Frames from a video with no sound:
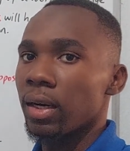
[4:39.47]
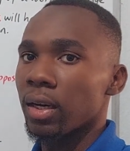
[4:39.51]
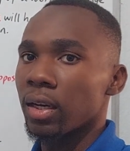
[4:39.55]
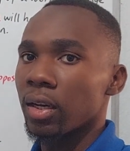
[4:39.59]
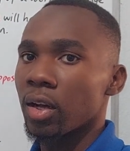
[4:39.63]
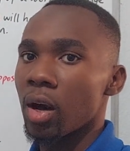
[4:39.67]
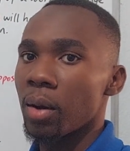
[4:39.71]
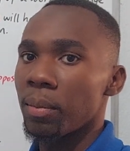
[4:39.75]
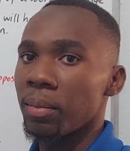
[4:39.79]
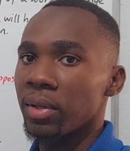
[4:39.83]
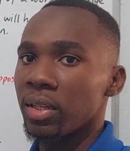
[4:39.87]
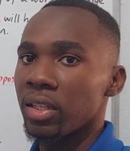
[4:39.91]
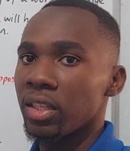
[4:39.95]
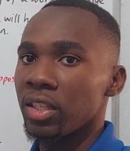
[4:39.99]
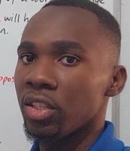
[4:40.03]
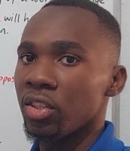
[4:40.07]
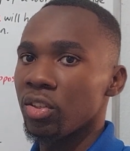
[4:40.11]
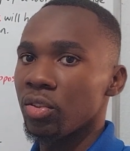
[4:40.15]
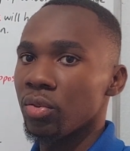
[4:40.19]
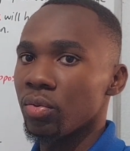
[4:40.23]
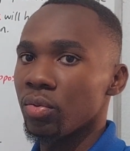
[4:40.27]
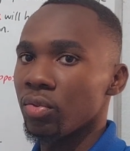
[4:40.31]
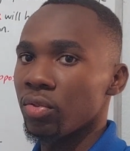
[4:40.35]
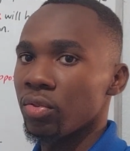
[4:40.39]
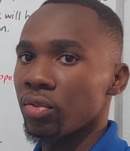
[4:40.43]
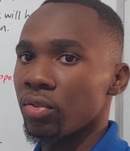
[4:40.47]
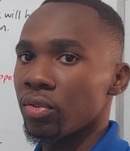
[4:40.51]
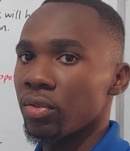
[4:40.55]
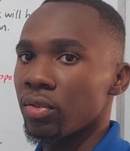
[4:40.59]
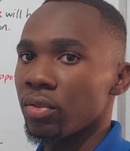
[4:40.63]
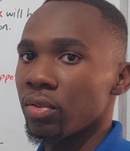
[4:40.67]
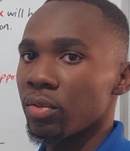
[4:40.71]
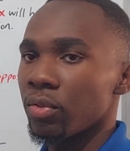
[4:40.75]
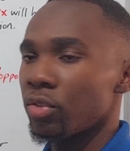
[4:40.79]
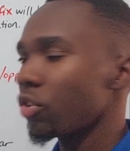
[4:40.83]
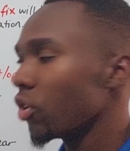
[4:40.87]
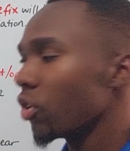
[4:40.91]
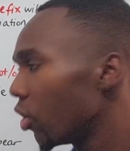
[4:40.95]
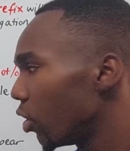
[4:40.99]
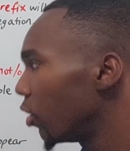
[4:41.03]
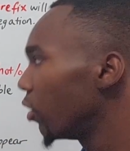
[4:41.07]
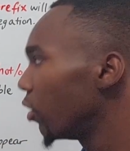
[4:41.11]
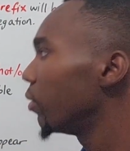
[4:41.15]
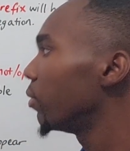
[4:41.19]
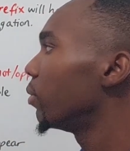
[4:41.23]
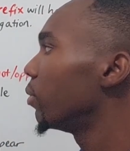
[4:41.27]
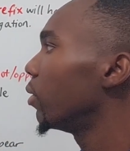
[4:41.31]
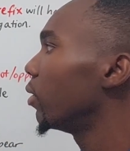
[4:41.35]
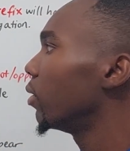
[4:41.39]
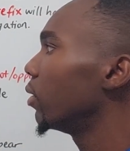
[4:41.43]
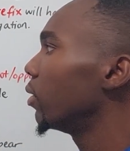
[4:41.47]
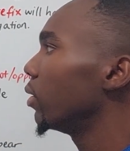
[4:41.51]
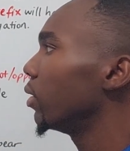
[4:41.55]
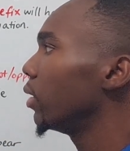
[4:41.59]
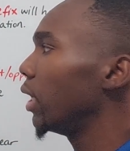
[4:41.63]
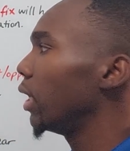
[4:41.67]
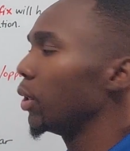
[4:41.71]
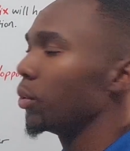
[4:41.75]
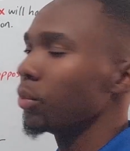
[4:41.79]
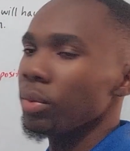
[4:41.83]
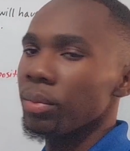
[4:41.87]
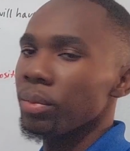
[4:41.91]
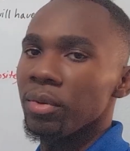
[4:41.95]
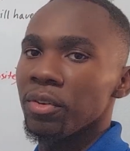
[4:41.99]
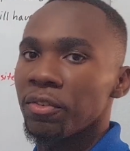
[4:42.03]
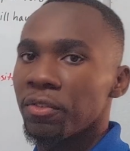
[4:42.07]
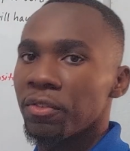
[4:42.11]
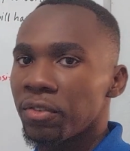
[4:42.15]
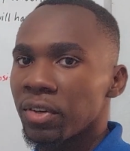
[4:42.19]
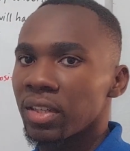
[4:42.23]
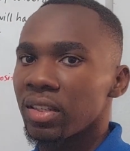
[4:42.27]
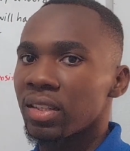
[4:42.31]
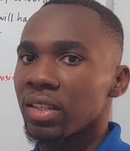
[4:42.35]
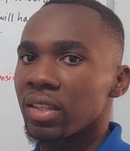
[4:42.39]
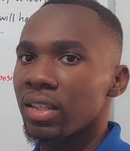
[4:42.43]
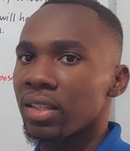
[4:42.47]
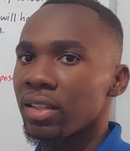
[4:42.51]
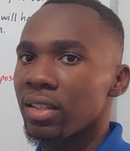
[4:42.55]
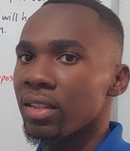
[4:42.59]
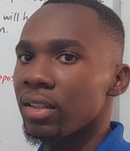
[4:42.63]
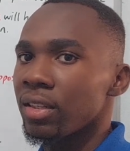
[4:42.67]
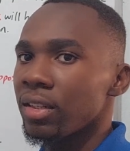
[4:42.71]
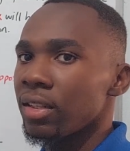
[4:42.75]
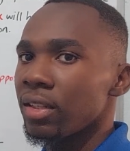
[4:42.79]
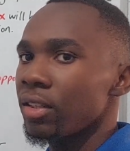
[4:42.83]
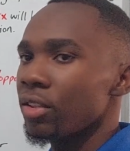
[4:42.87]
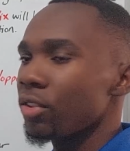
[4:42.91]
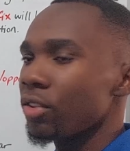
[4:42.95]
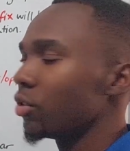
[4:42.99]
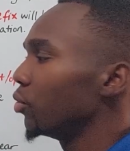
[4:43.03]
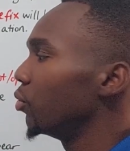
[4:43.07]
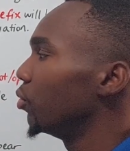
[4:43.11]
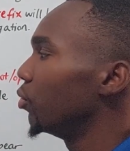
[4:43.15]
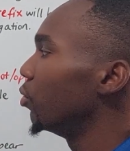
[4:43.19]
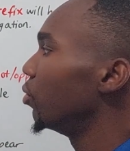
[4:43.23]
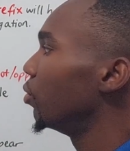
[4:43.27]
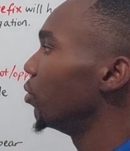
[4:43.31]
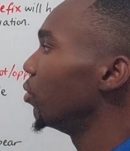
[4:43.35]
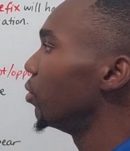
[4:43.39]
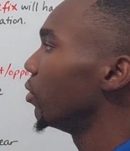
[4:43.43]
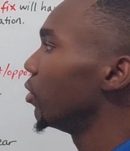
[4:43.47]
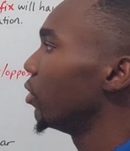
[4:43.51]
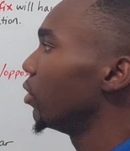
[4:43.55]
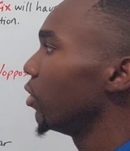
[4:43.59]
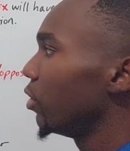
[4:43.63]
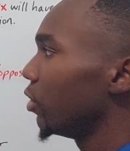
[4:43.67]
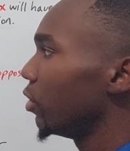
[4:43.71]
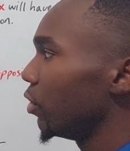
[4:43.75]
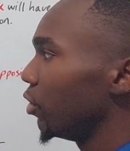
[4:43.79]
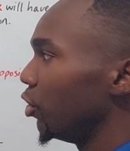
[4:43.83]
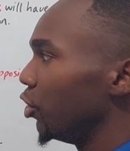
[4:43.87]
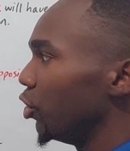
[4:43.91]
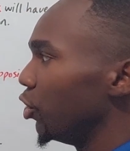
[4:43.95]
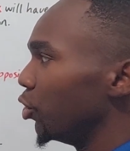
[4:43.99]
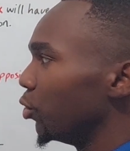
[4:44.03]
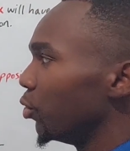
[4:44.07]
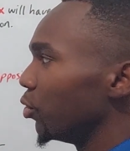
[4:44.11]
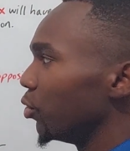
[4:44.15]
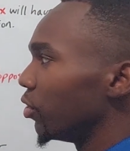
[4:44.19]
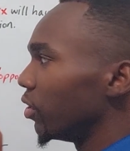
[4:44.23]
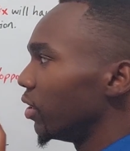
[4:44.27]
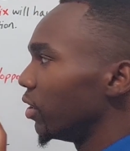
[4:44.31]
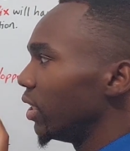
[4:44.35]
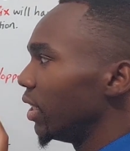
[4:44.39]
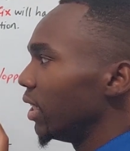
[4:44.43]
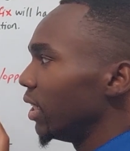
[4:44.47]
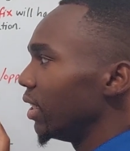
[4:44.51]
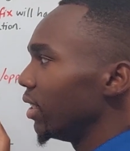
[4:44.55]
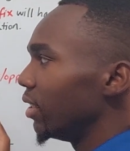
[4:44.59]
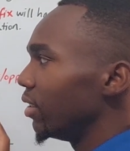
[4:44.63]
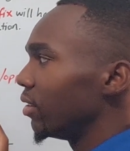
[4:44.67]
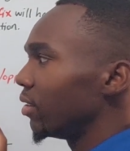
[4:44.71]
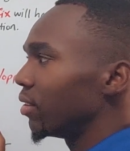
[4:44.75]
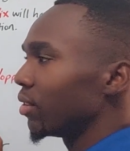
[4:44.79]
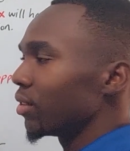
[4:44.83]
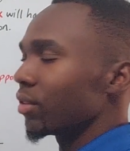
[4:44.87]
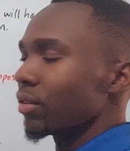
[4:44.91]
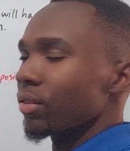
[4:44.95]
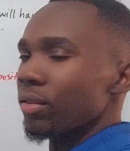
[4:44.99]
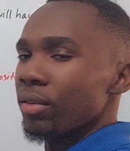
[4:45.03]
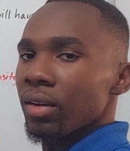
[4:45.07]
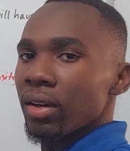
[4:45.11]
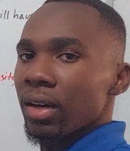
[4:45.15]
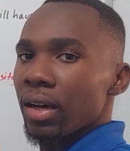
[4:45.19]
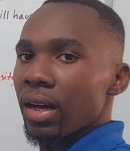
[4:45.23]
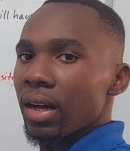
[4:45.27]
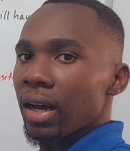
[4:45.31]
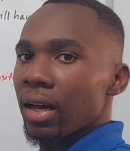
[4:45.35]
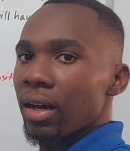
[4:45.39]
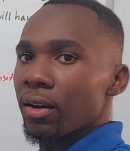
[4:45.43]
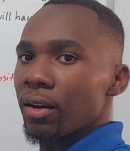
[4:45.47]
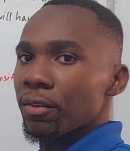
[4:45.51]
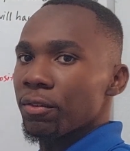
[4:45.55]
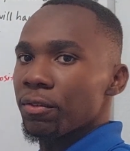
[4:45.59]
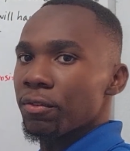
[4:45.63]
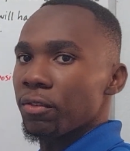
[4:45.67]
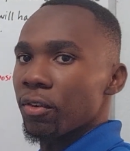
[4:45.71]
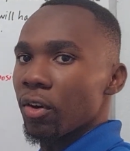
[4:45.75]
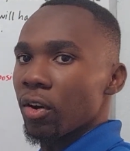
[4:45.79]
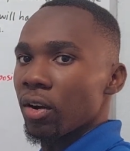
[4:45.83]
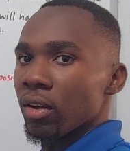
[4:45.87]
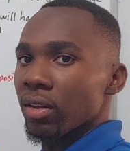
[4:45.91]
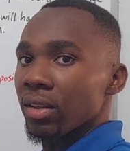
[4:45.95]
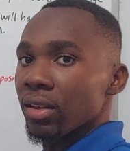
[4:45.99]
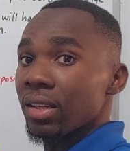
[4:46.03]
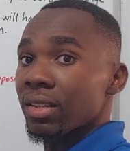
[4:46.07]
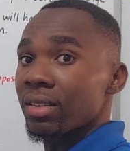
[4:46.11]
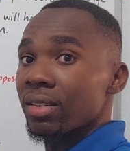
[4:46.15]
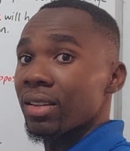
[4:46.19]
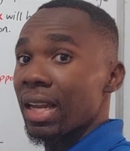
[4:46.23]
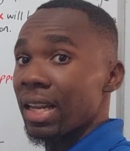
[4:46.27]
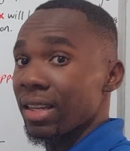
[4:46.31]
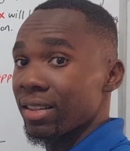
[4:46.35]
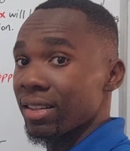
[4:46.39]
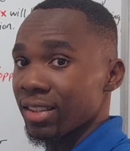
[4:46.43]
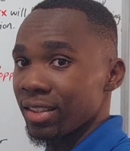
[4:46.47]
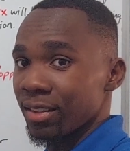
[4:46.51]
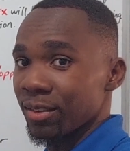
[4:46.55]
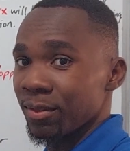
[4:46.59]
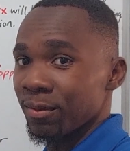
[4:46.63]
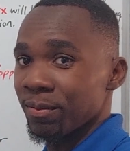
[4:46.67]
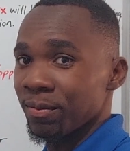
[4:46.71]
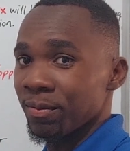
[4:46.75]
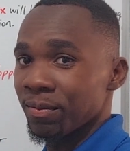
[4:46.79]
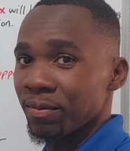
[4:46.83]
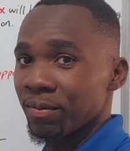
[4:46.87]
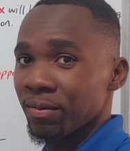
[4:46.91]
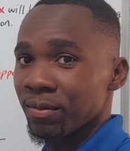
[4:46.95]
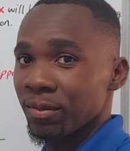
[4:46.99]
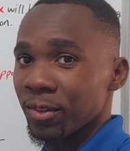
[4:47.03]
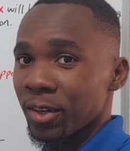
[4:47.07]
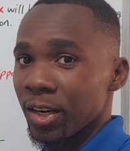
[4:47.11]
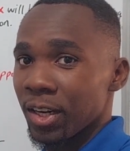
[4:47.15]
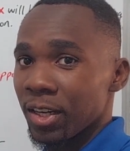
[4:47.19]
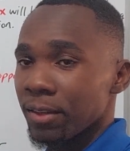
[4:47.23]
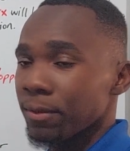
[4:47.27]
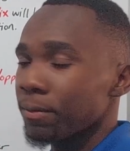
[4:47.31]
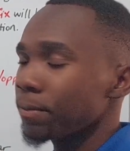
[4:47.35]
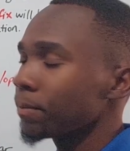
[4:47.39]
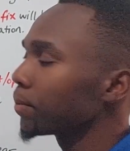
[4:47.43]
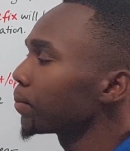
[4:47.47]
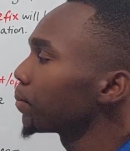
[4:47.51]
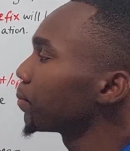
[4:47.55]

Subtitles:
commonly used. So it would be fitting to use these for this lesson, right?